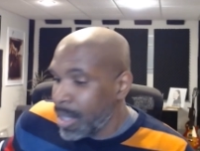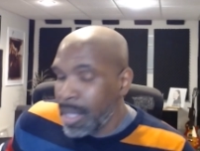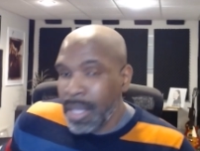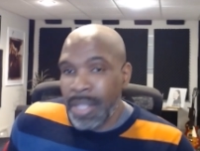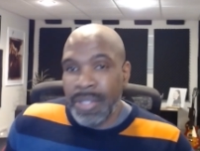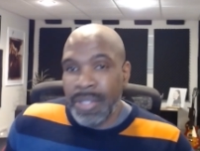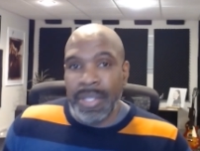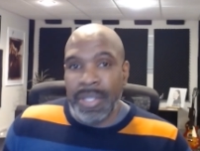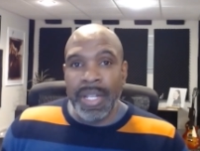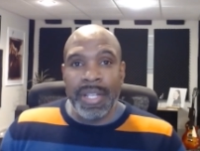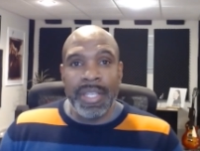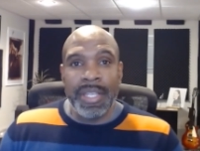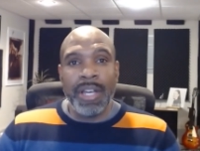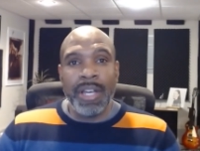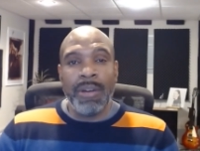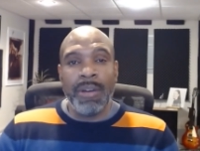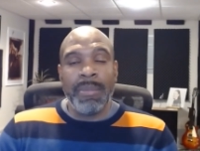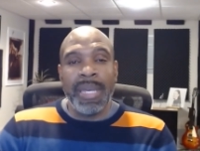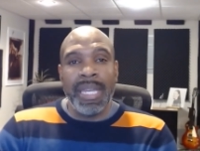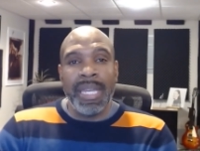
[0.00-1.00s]
So there you
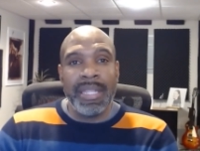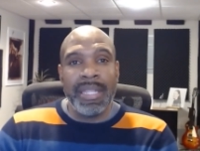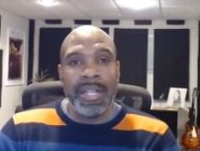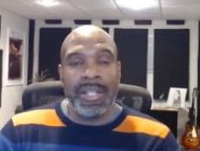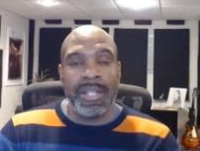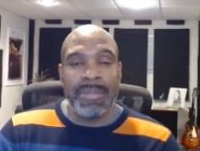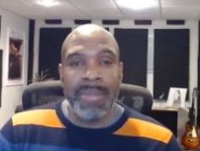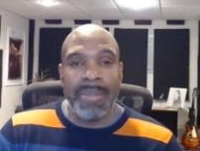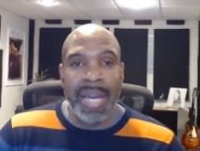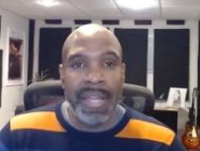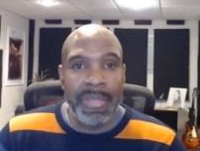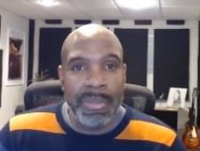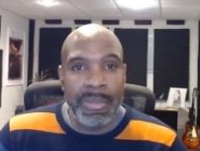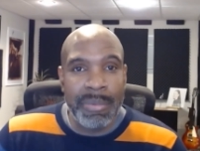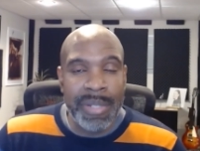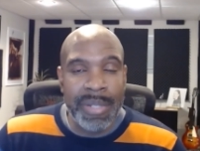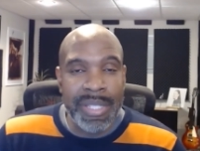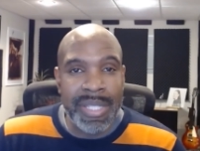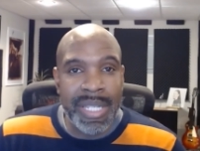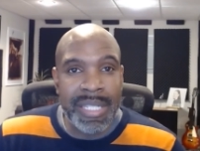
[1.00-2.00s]
go, man. There's my
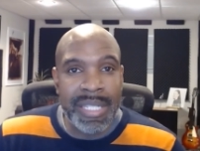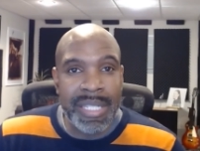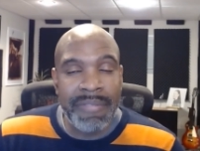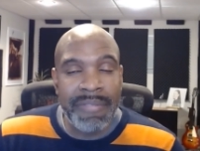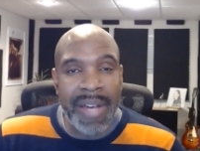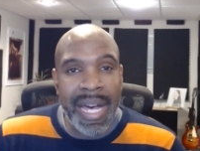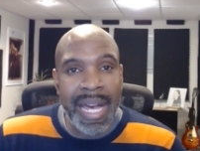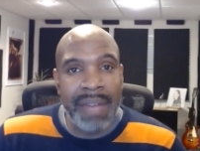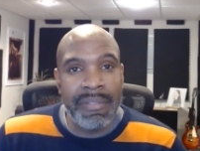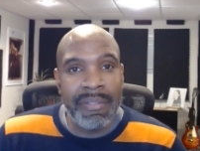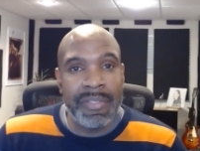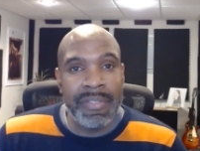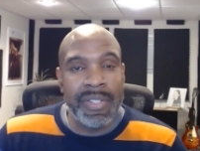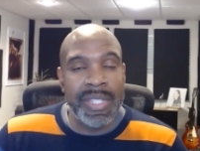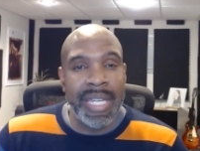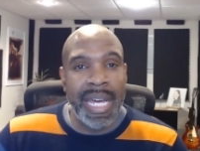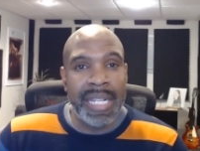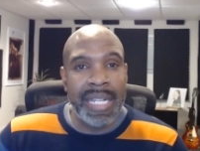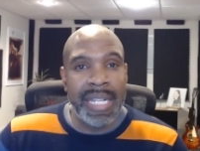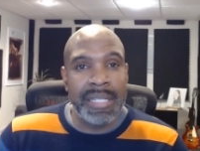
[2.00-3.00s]
365 of just
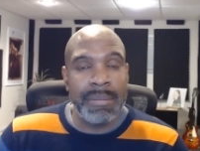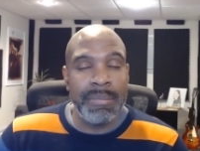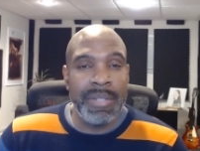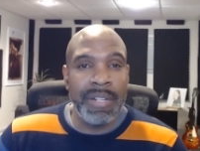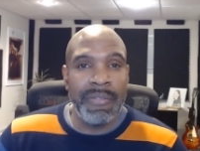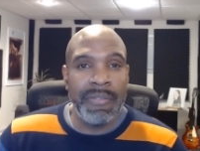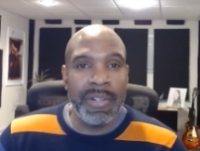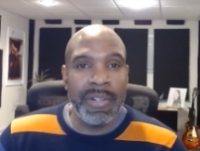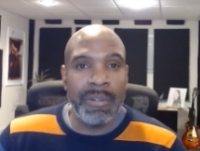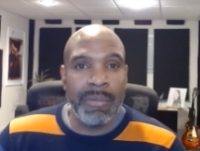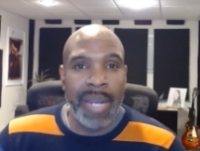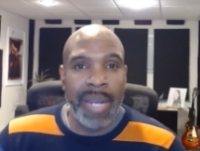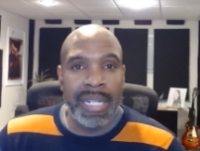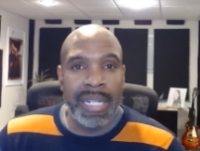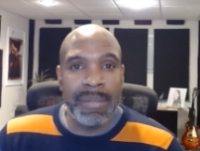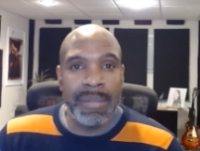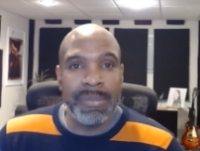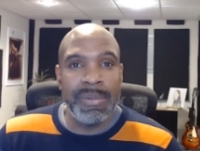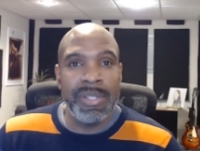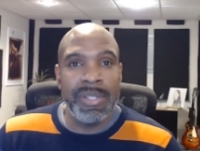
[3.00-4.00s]
kind of some different
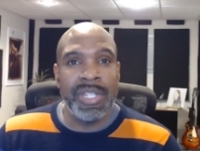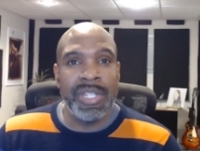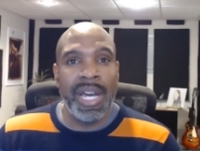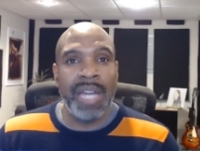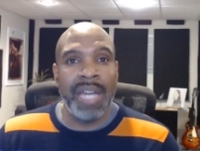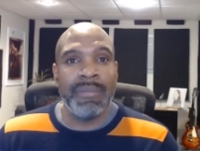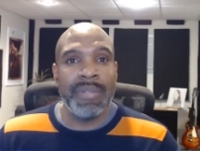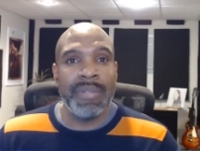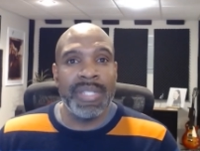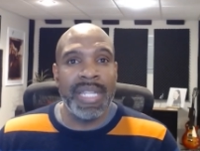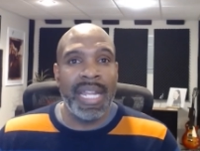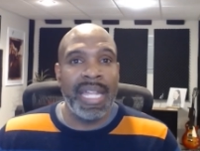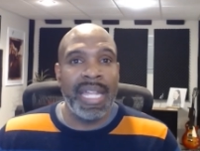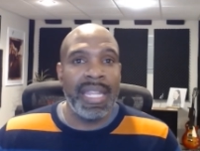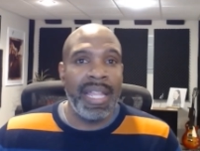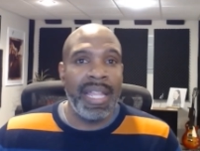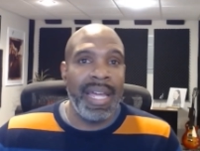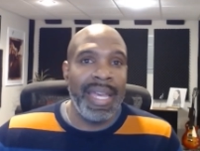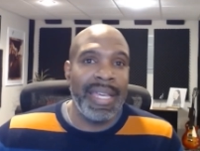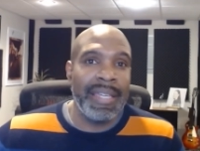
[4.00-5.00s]
random genres that I
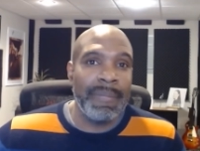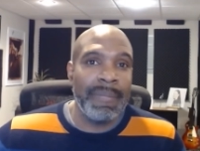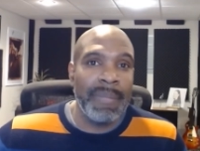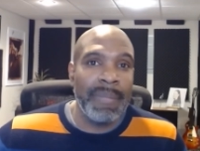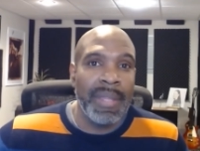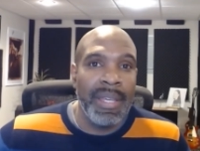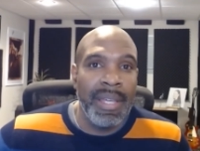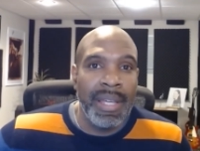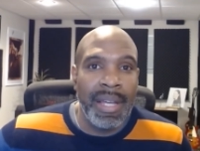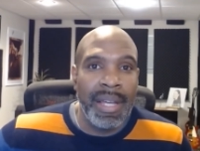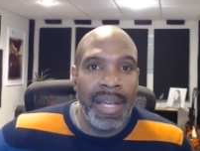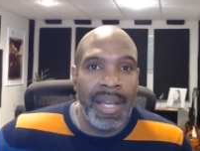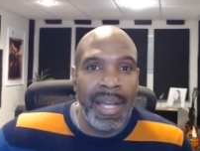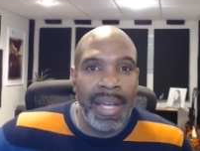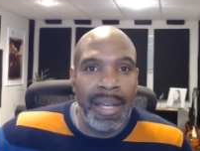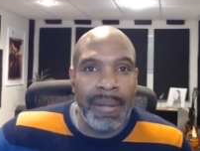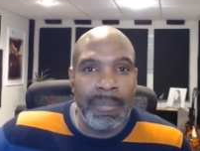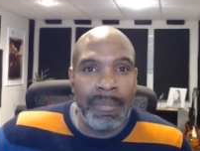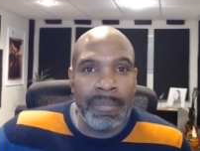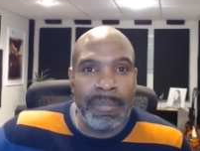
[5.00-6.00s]
like.
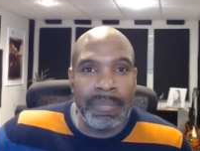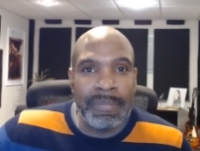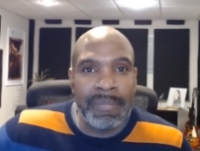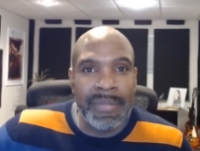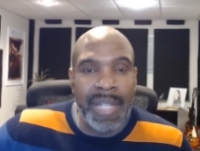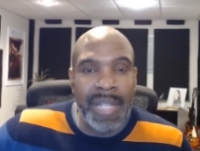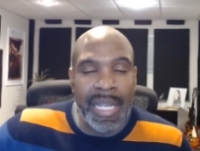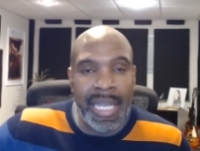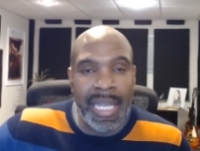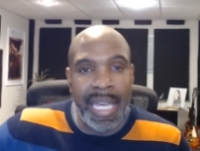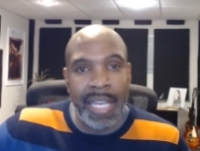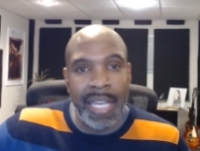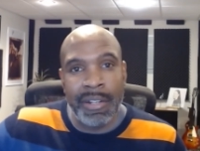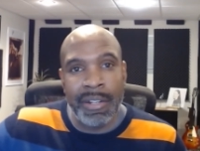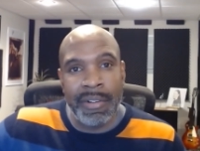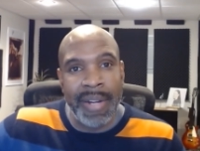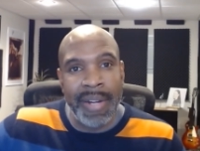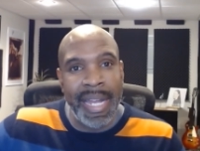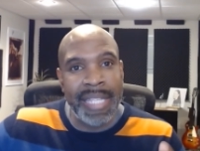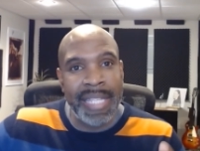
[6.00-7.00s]
Um, again,
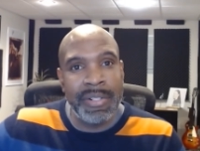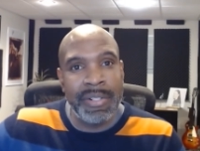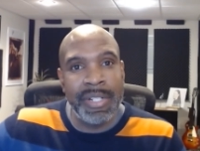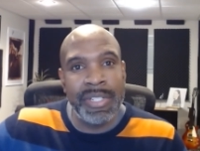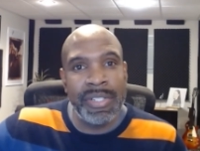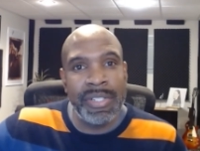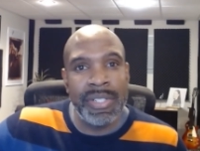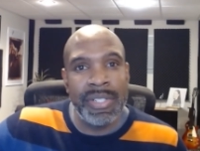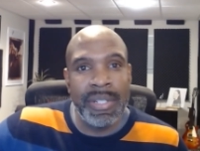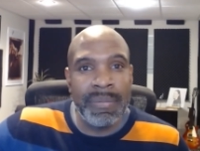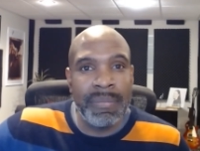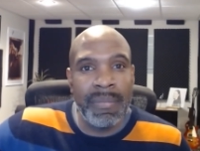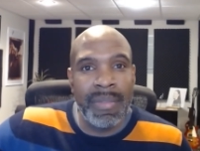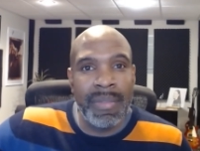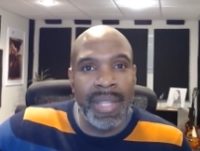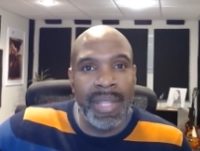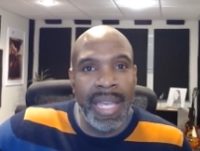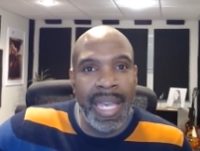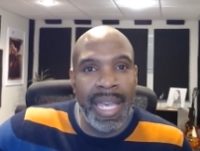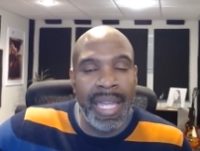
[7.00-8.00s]
congrats, Christian,
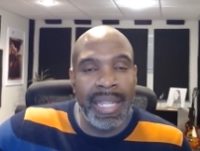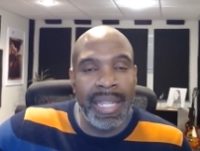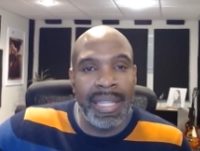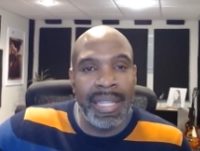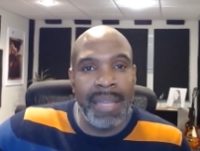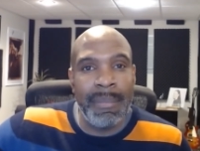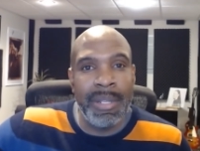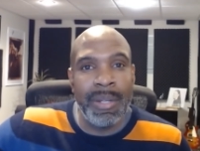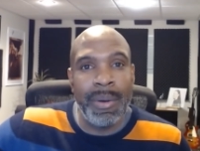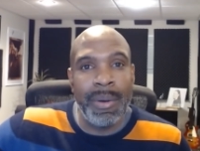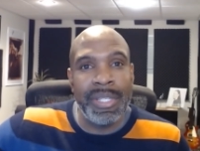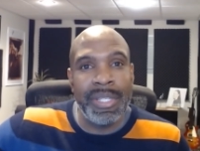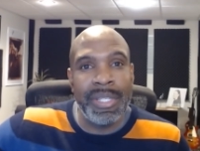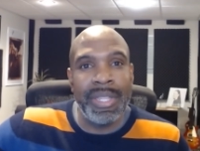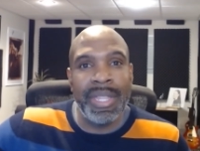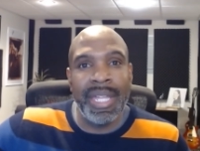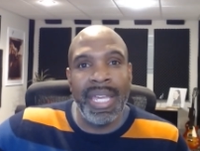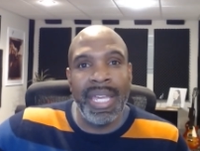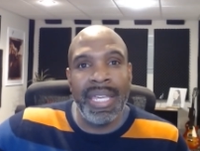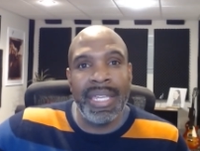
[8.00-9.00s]
and let me know what you
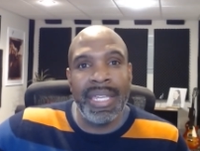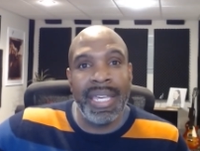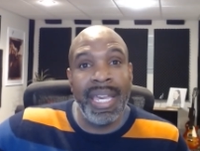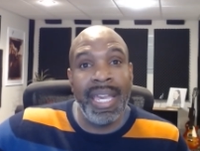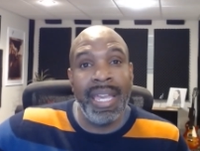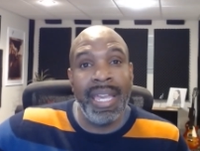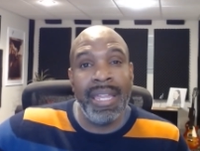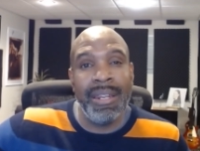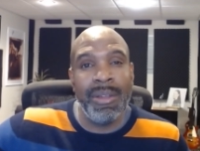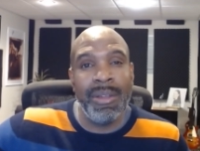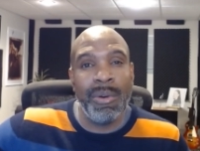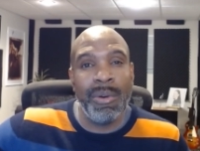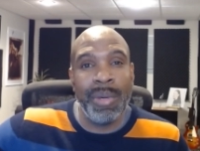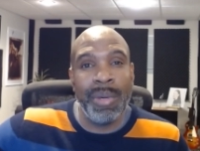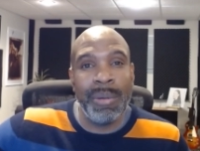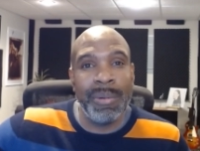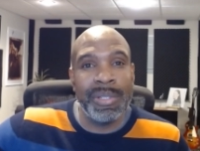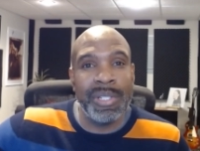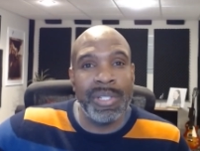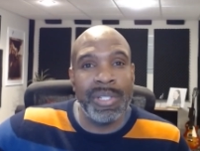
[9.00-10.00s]
think, and we
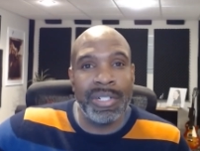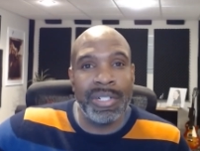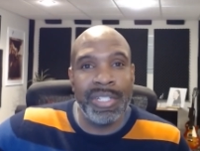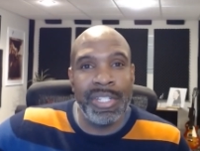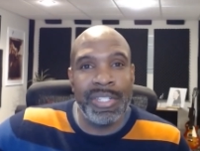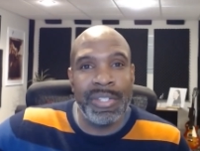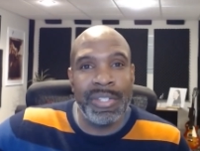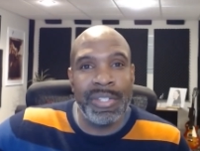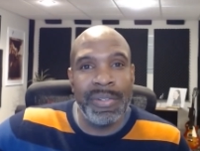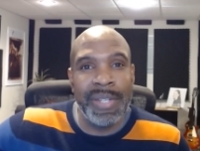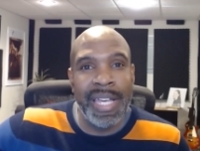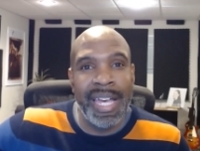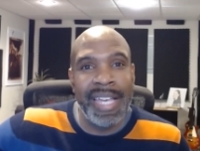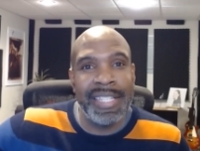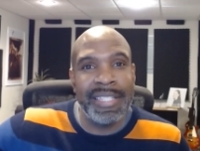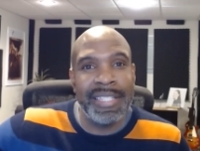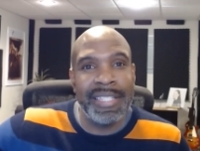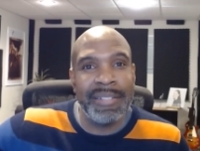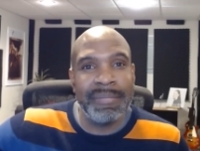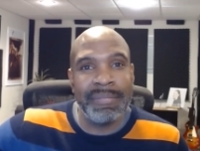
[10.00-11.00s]
will talk to you soon,
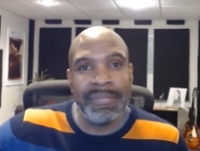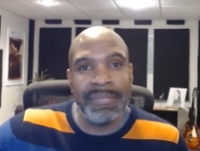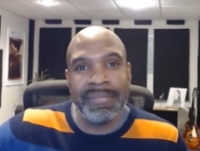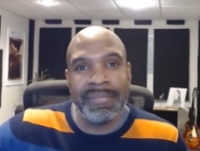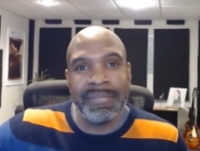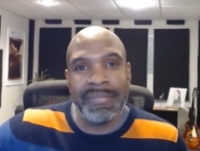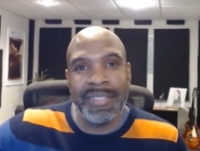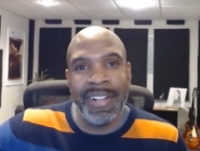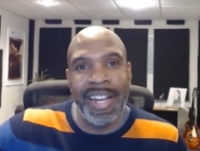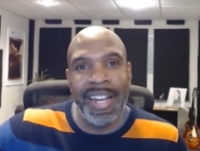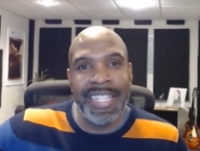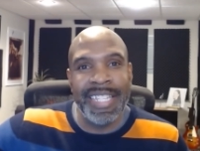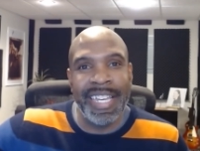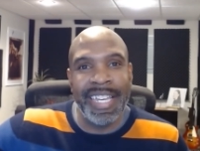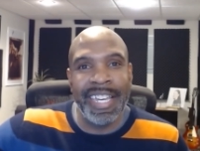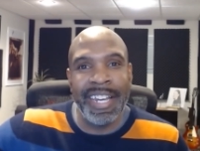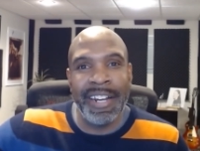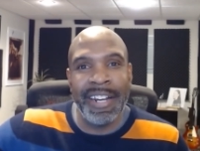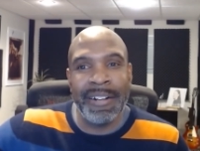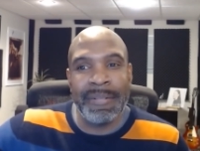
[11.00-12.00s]
guys. All right, take
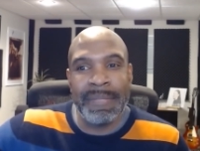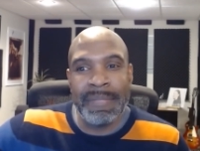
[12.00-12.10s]
care.